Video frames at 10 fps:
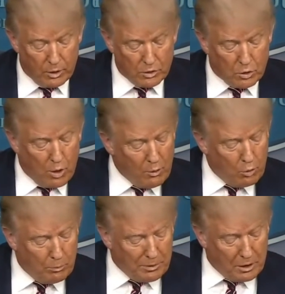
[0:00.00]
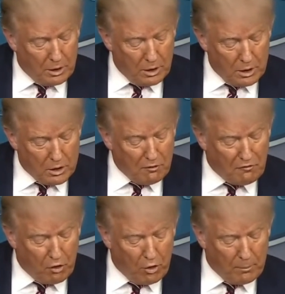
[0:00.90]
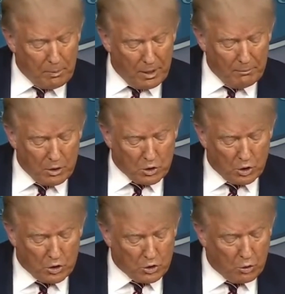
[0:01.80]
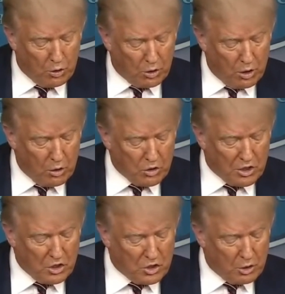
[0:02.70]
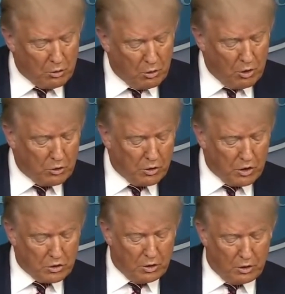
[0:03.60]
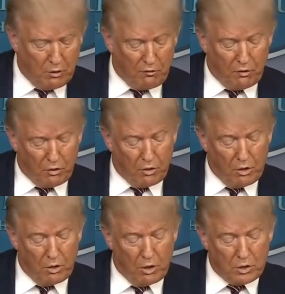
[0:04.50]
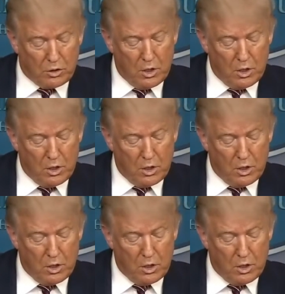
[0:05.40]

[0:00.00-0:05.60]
So I will be deferring payments on student loans at zero interest until further notice.